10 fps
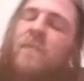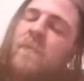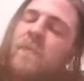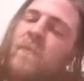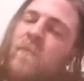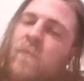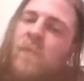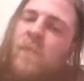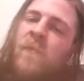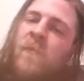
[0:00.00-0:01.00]

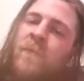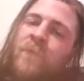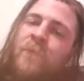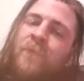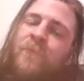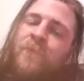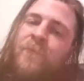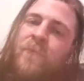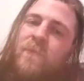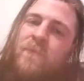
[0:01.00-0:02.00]

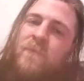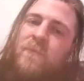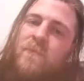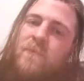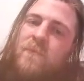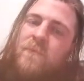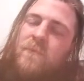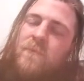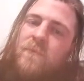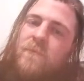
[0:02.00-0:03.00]

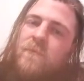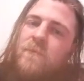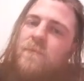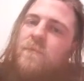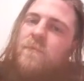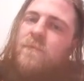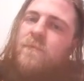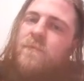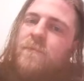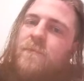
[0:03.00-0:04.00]

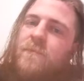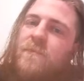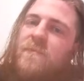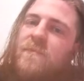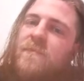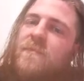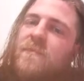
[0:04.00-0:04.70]
[no speech]